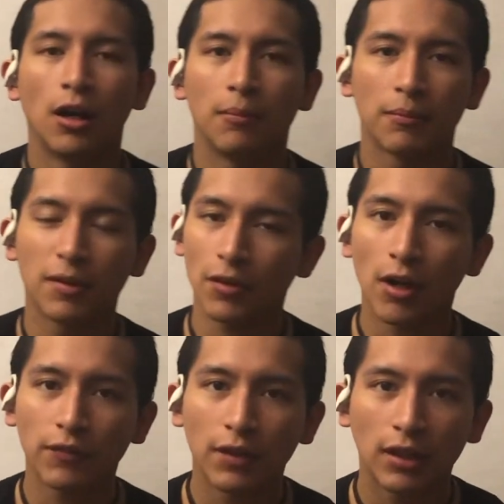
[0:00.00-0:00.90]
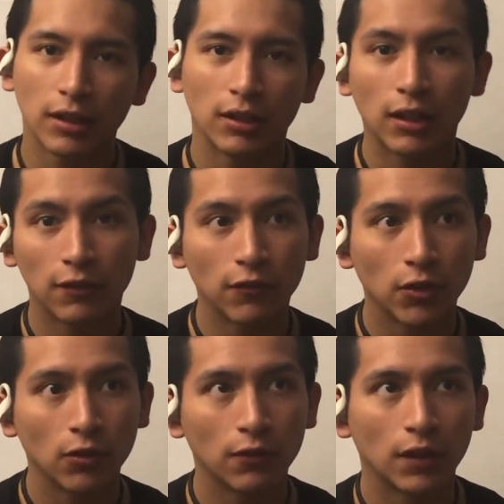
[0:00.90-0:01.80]
Because often, like in
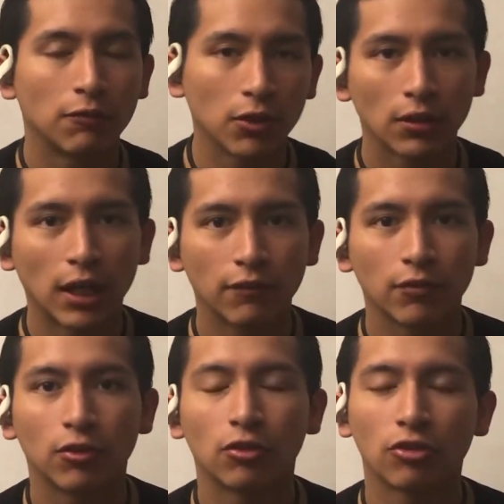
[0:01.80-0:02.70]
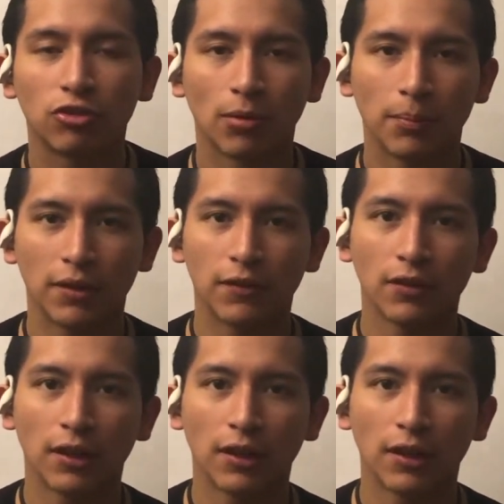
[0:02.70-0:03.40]
interviews and in real life, if you just jump into